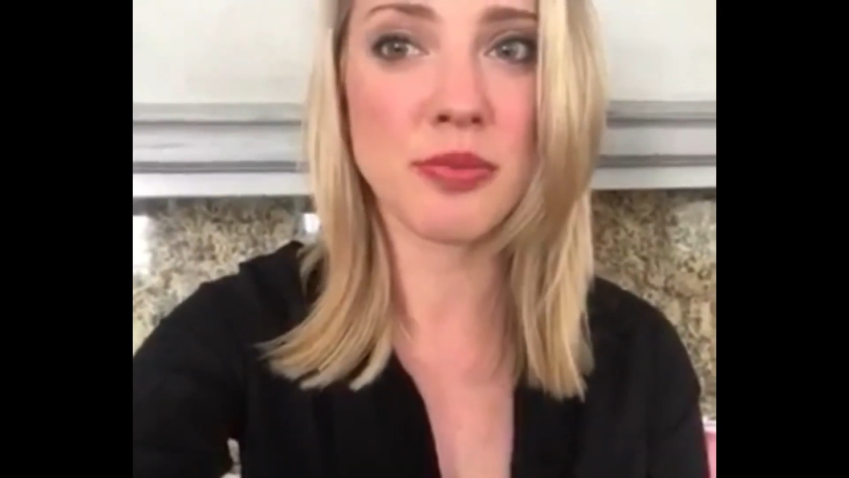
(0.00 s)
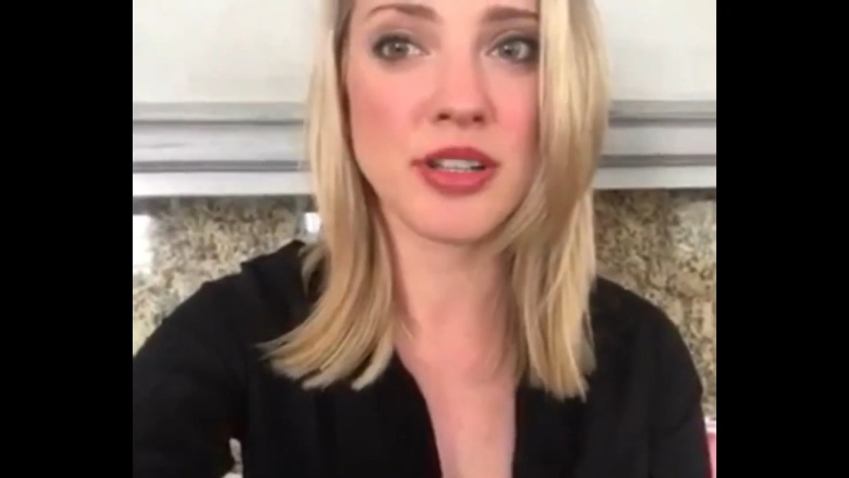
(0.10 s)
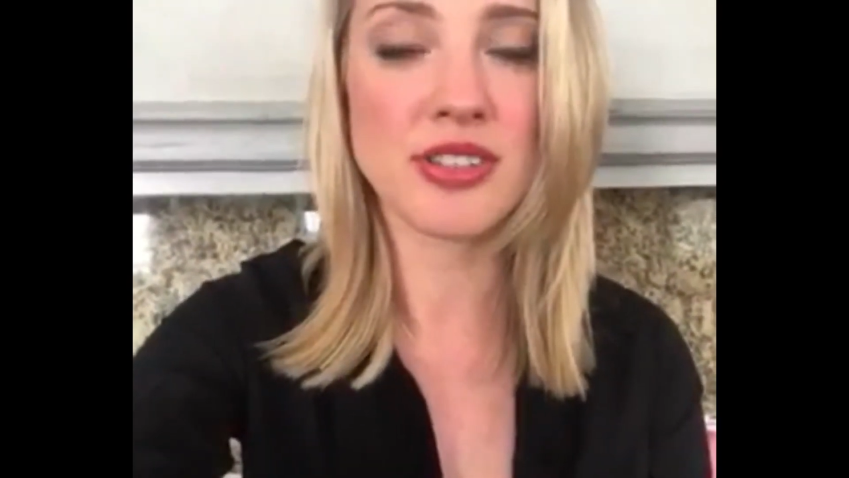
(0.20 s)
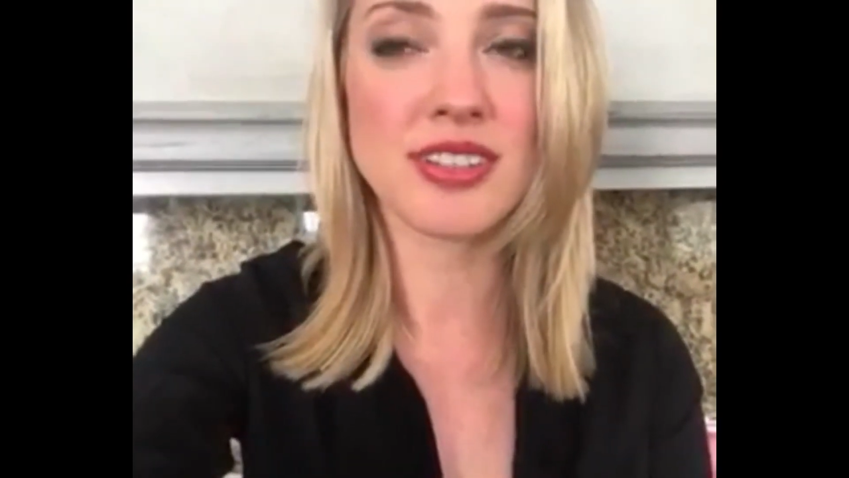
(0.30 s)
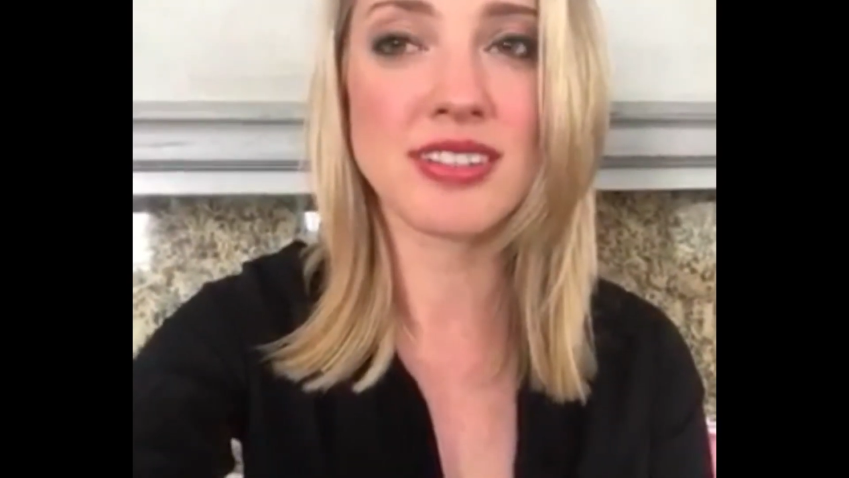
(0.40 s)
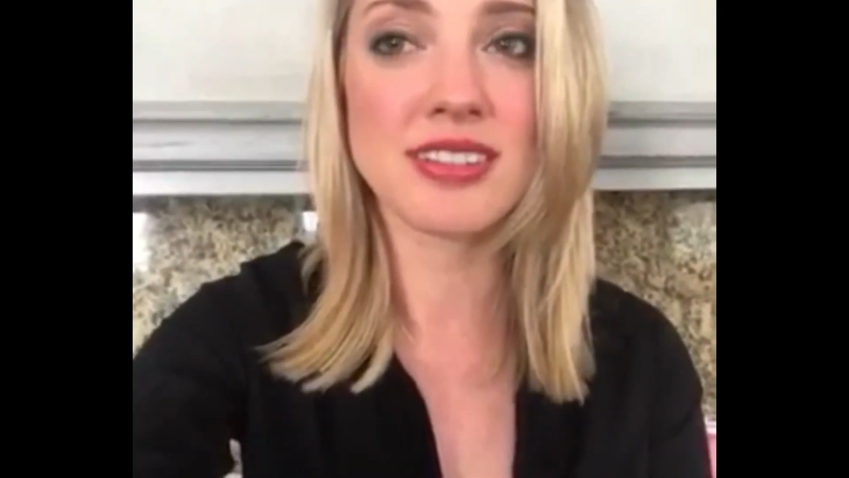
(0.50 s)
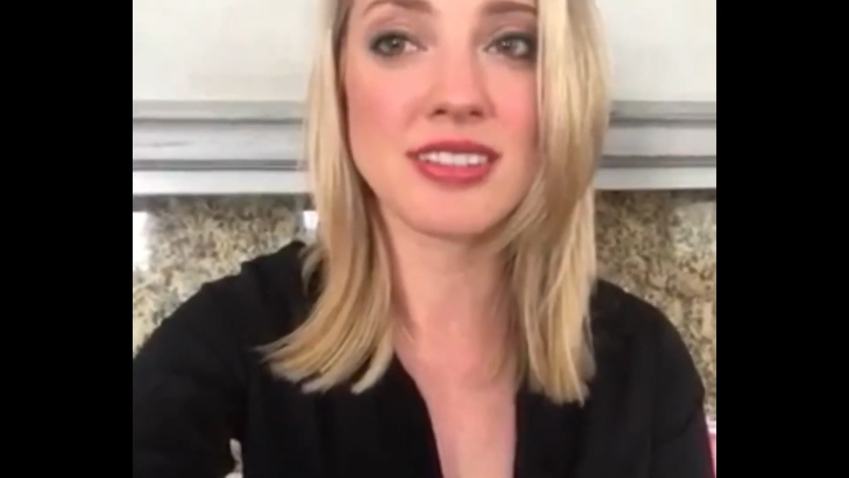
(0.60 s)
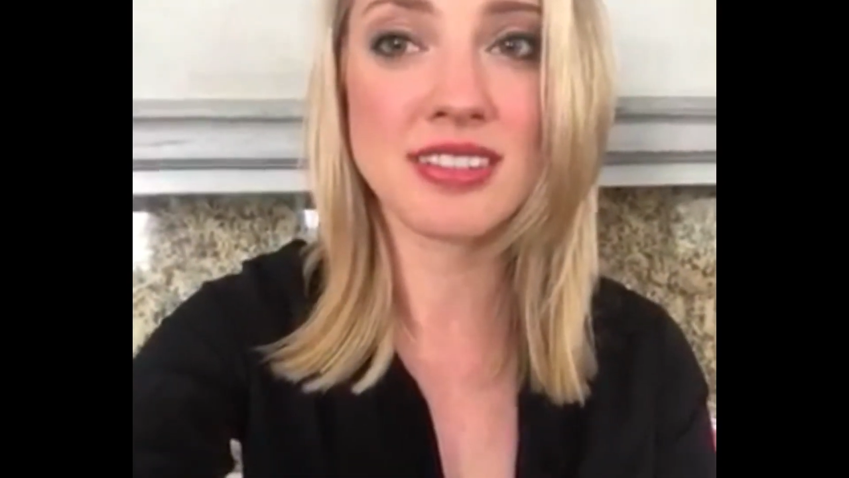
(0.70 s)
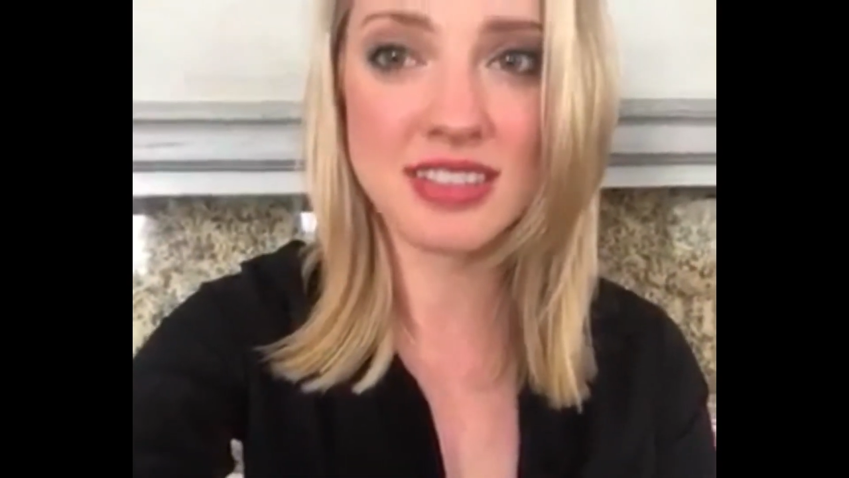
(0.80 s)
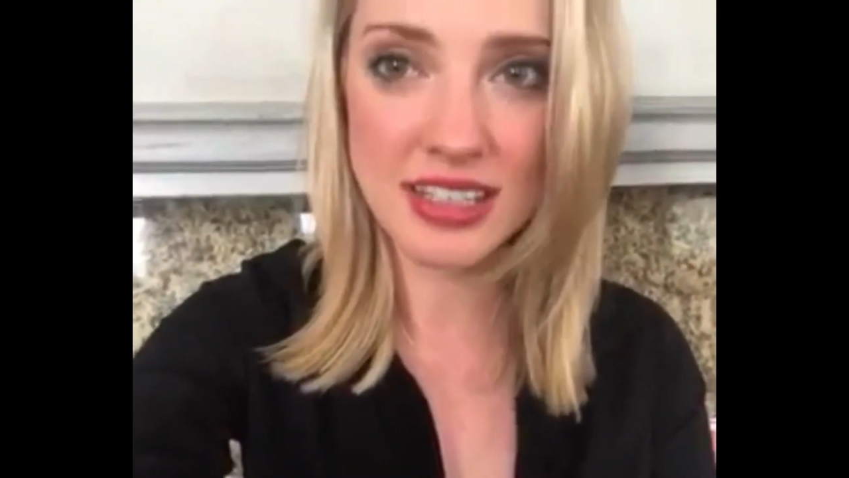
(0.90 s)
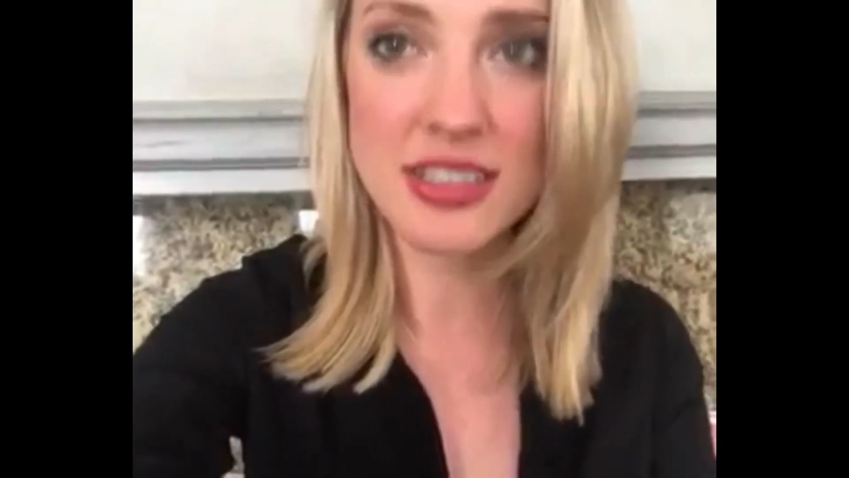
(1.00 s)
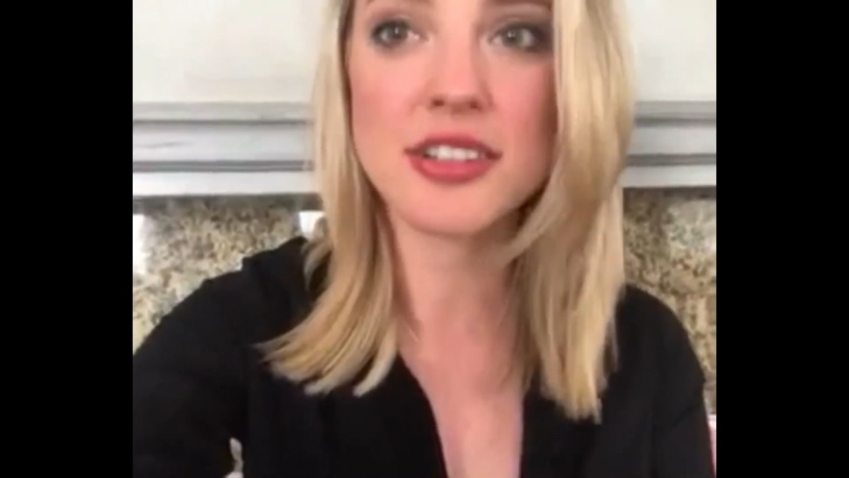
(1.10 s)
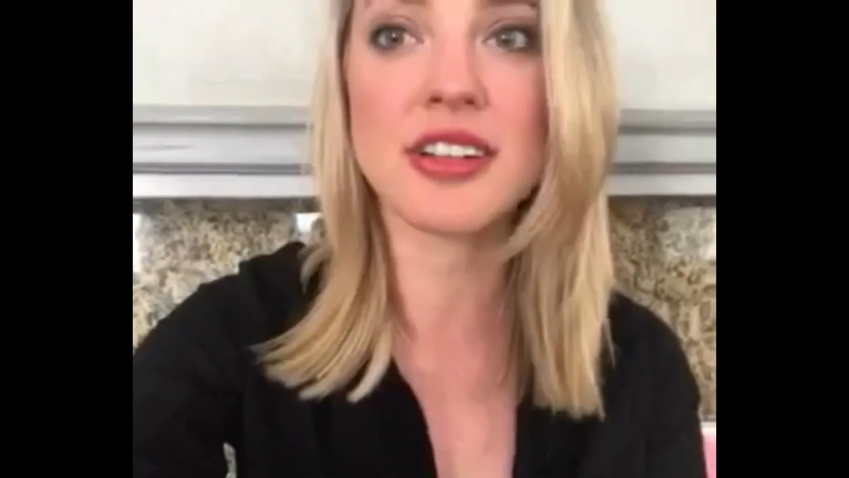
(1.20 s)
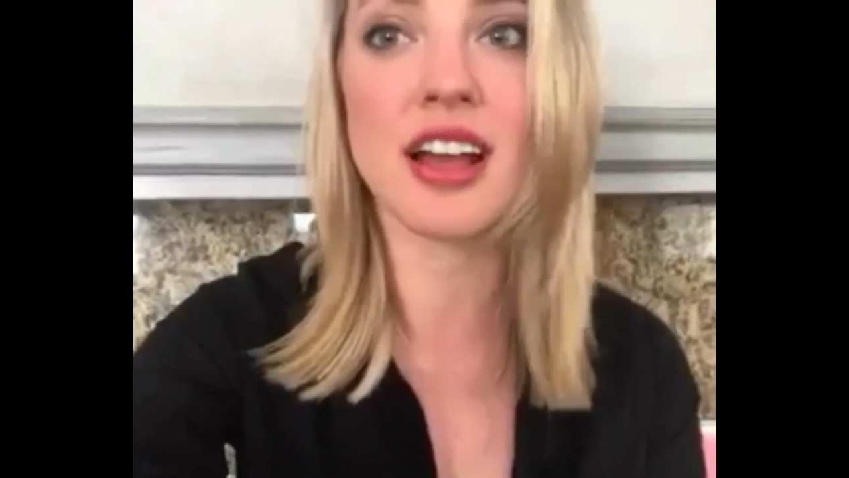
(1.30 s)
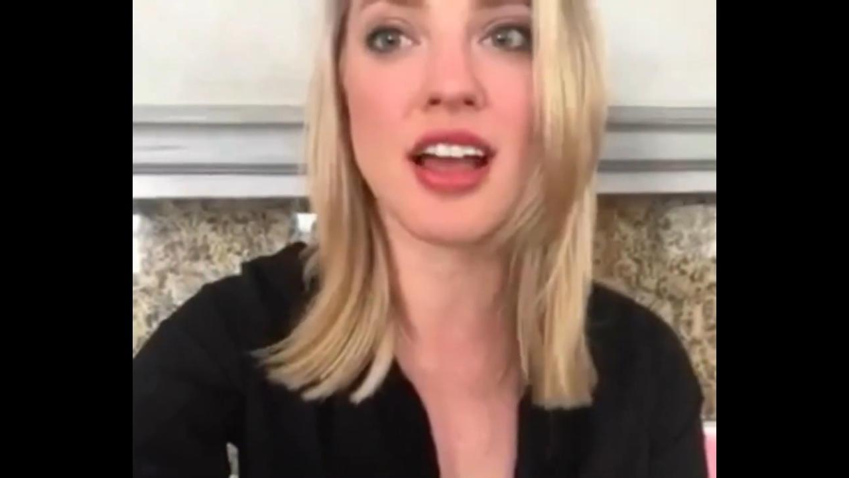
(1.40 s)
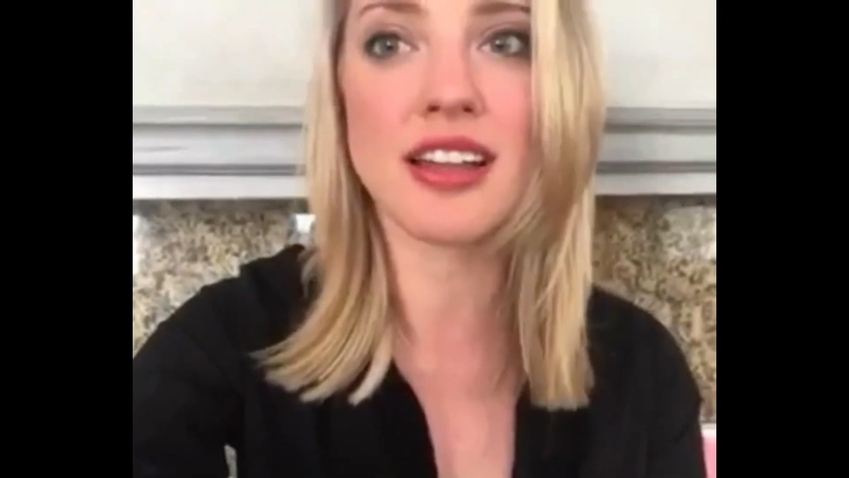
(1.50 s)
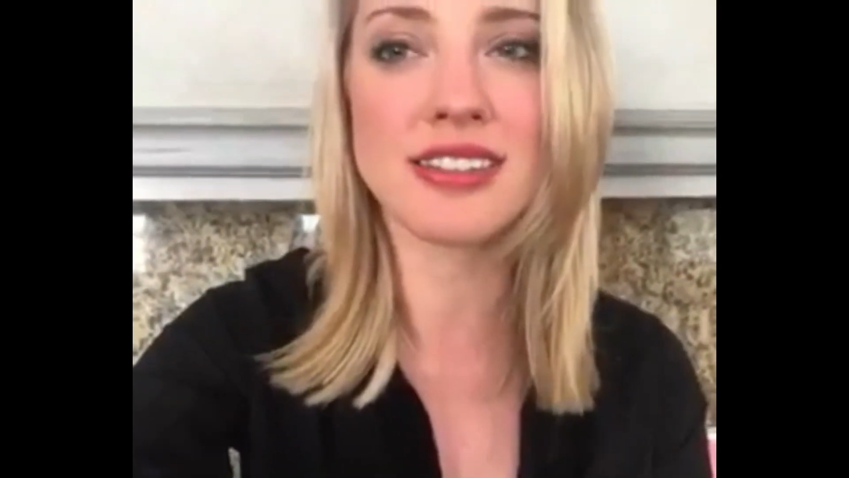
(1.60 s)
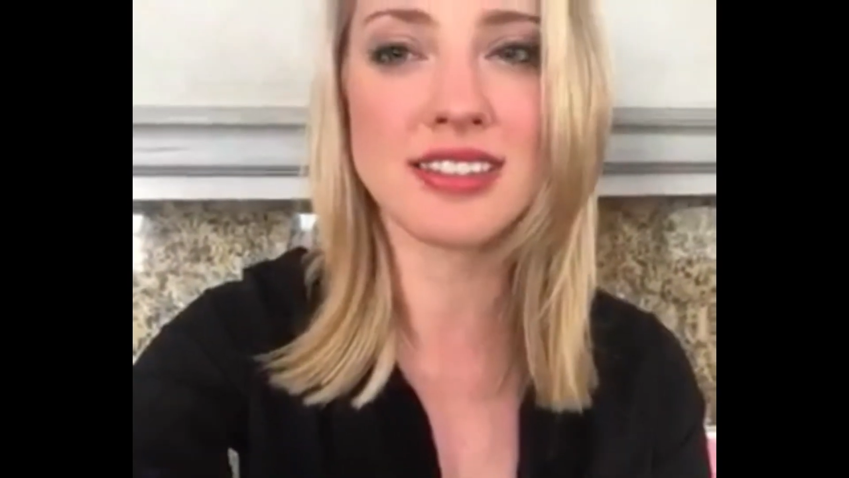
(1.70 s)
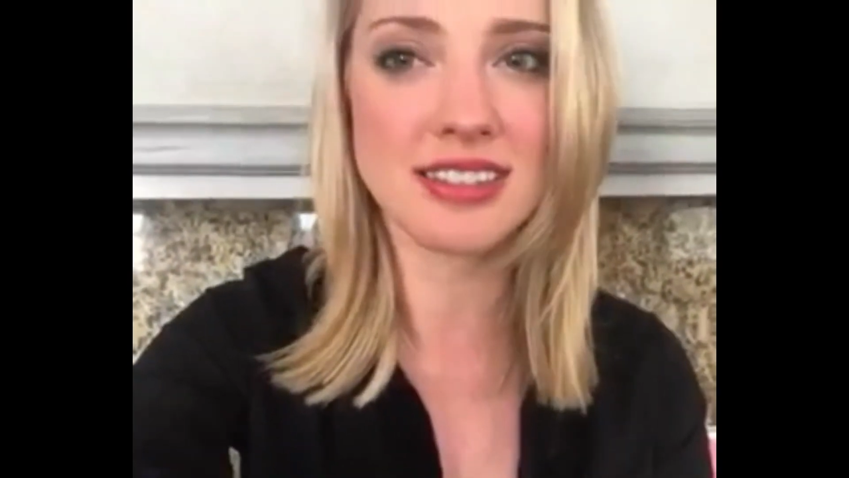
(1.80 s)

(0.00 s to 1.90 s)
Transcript: but just stick to your guns,